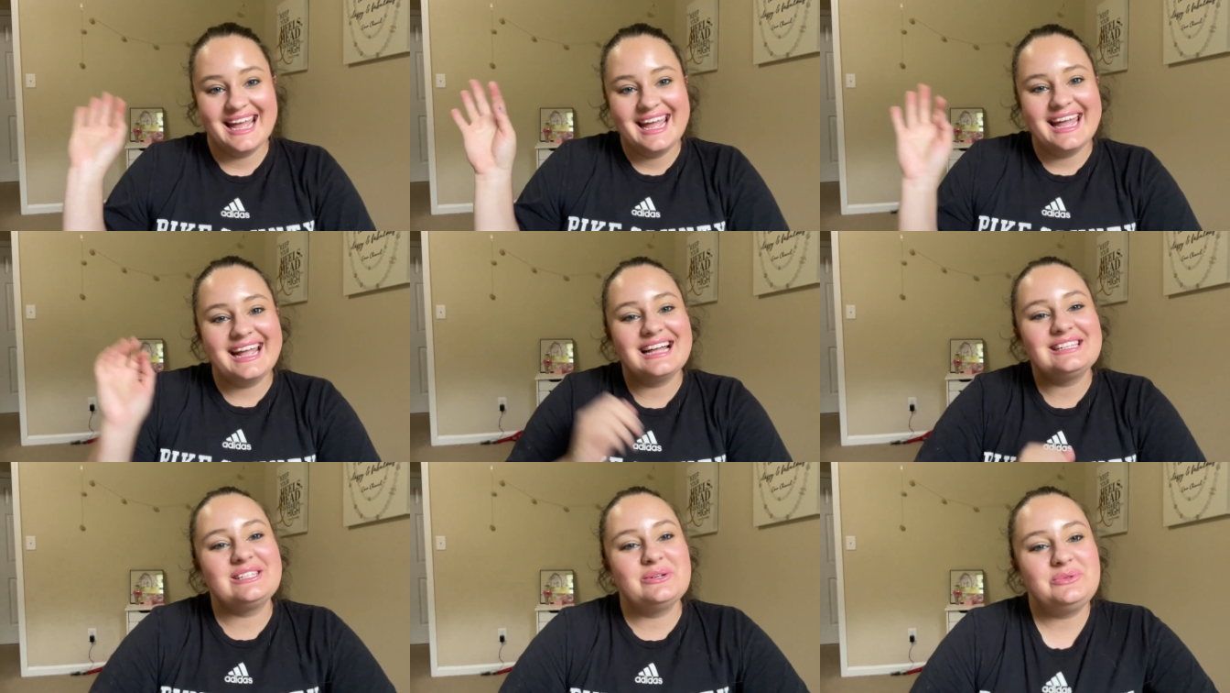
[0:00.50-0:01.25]
Hey
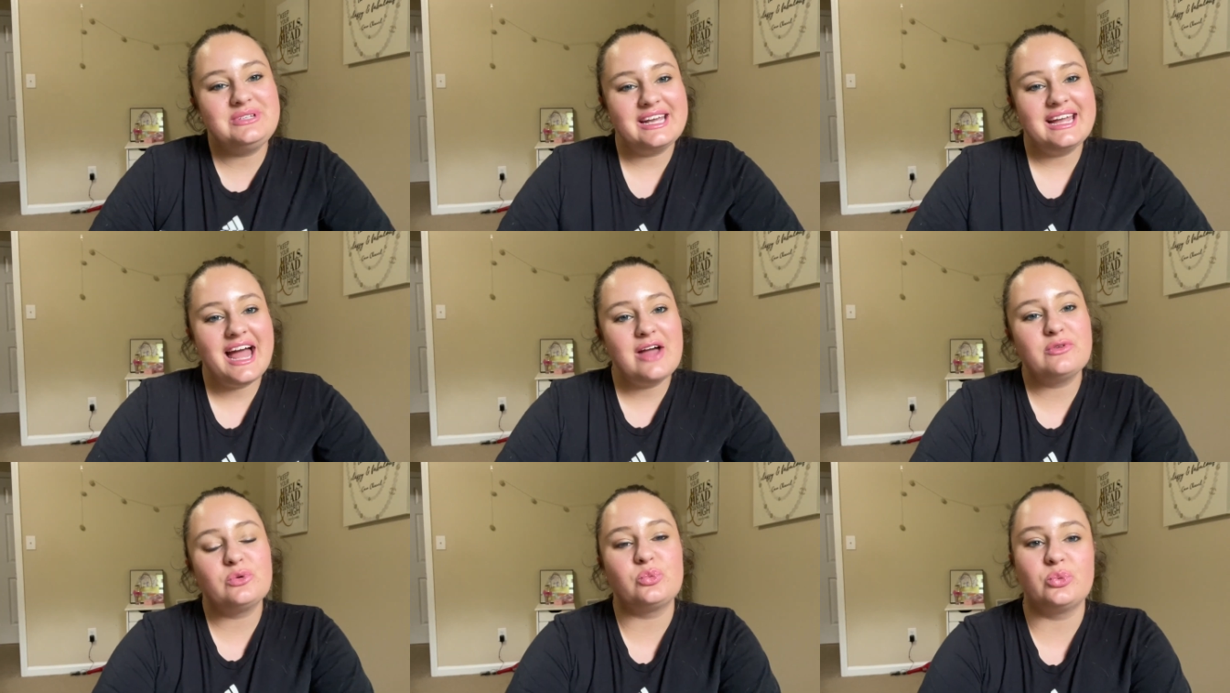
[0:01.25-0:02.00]
guys, today I
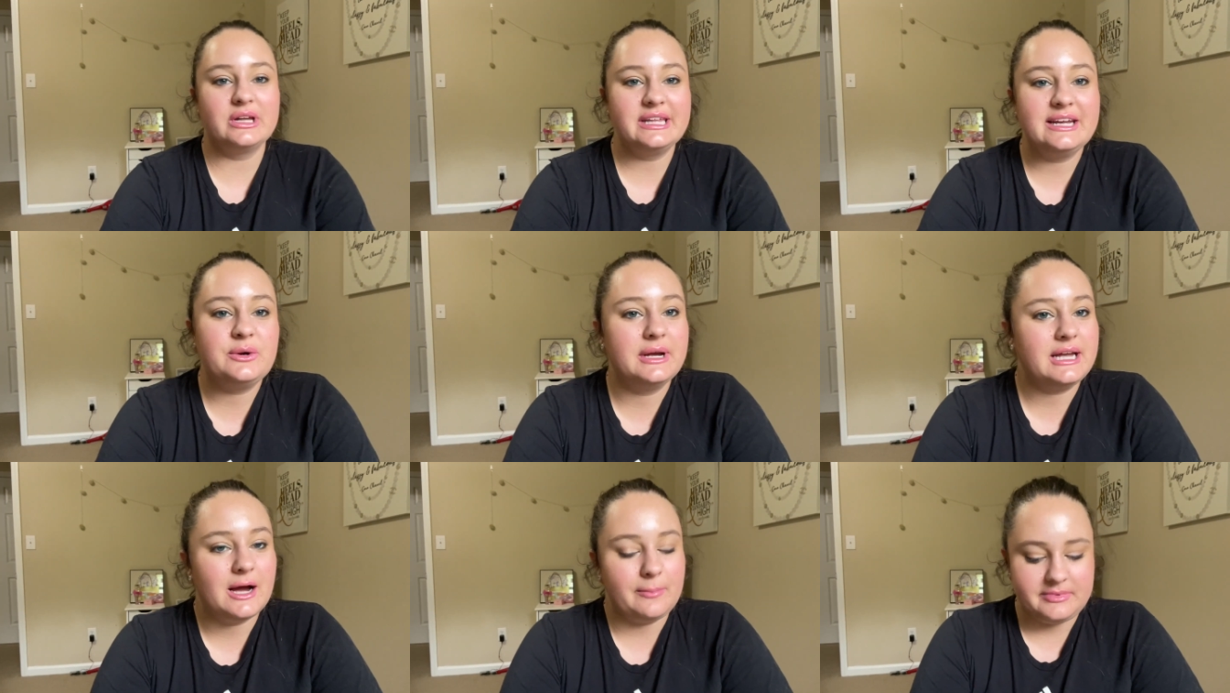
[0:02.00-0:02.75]
have a really
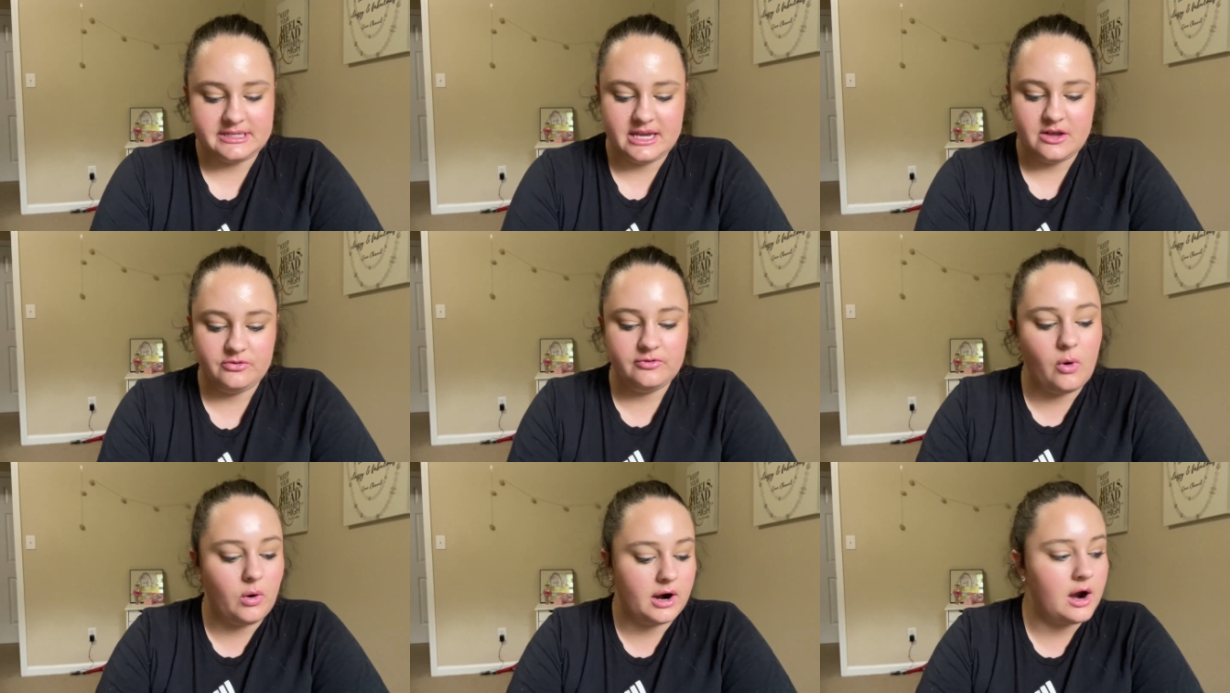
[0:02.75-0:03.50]
quick update
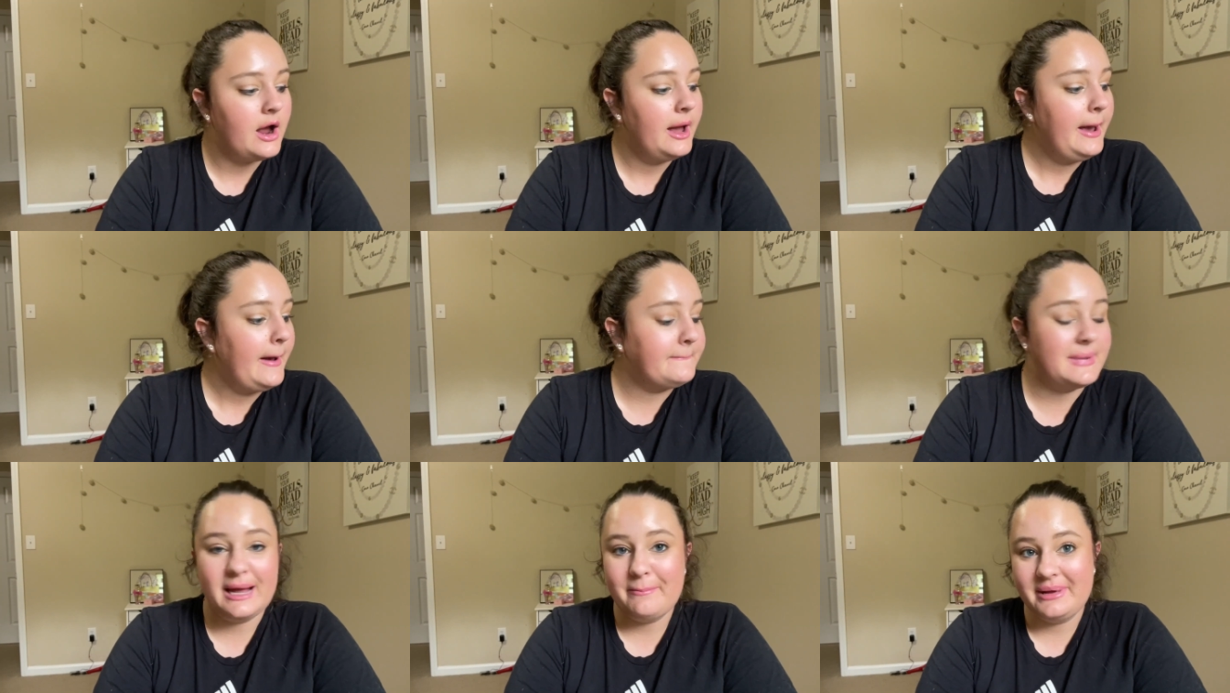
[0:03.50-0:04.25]
for
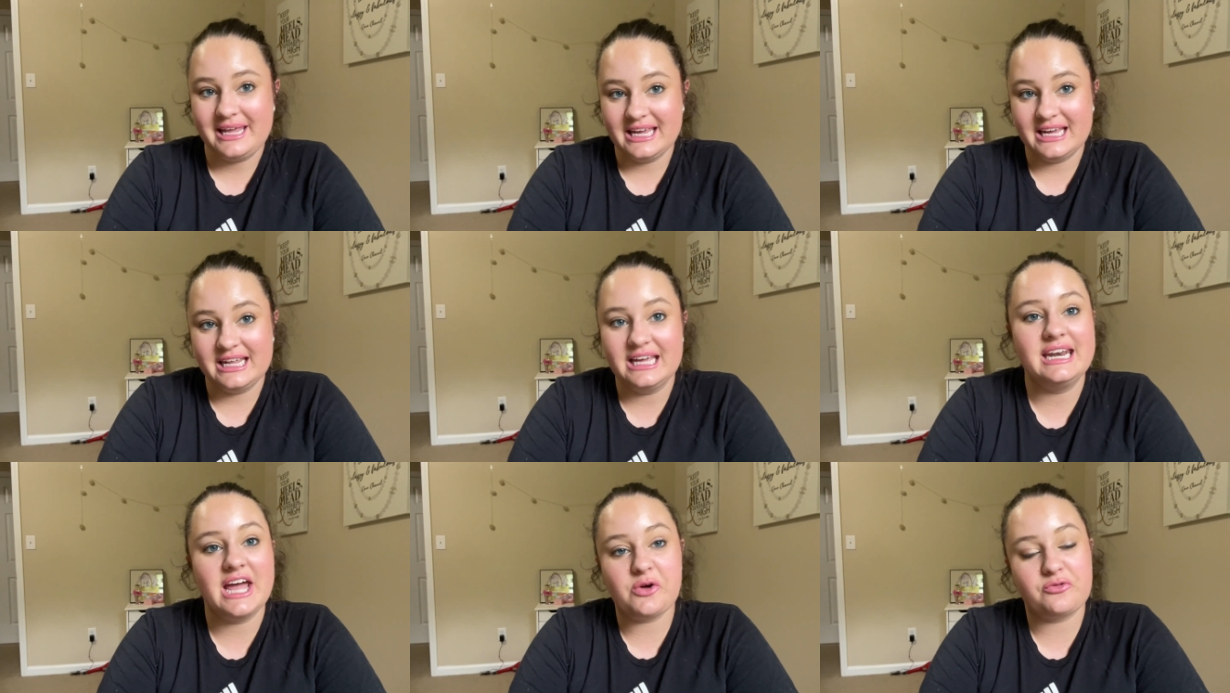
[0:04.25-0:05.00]
my Pan
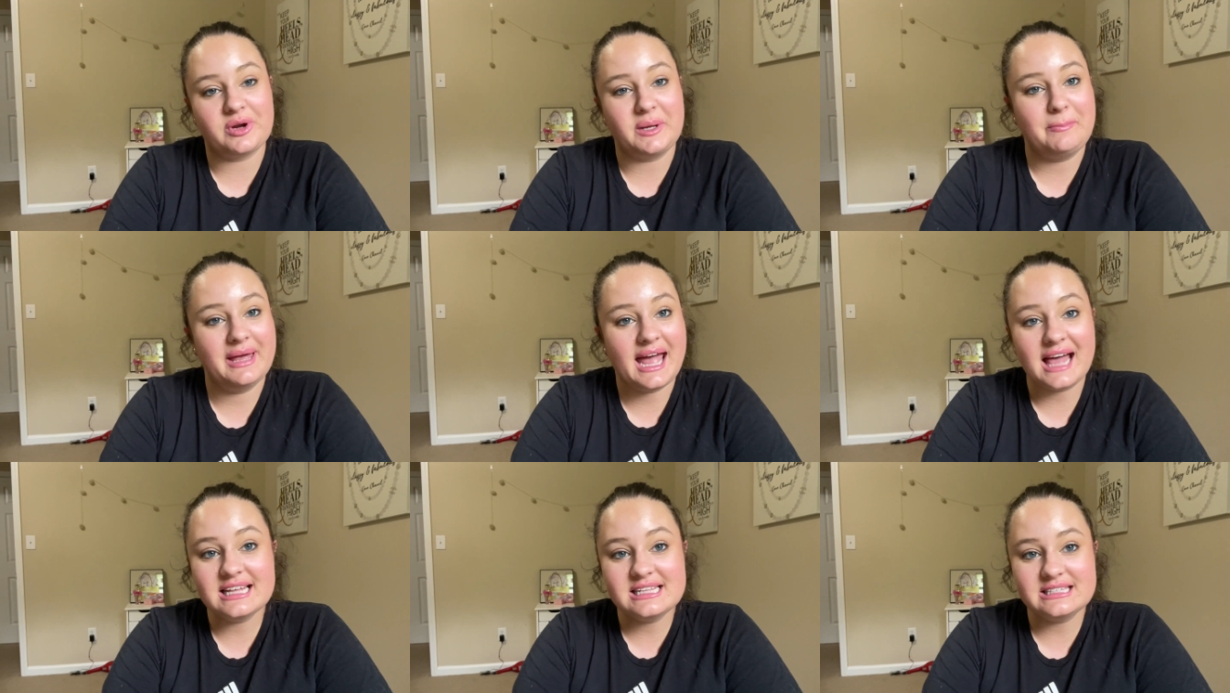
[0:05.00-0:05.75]
in Every
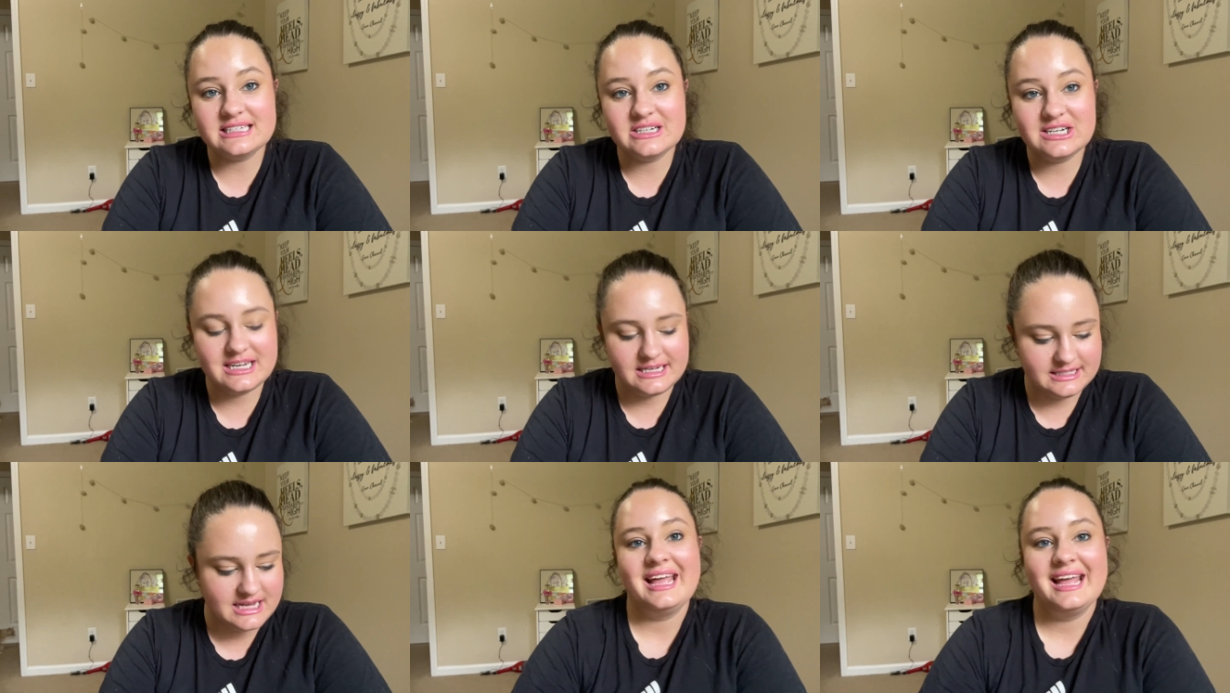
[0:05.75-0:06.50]
palette
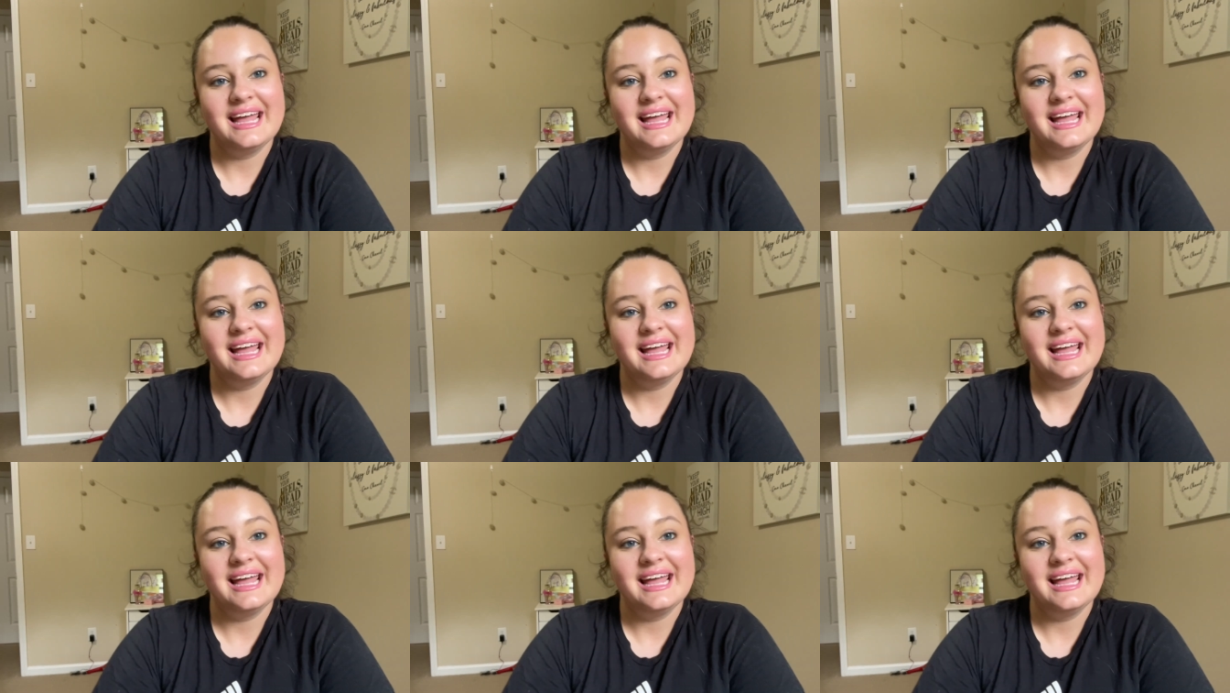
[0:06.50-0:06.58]
series.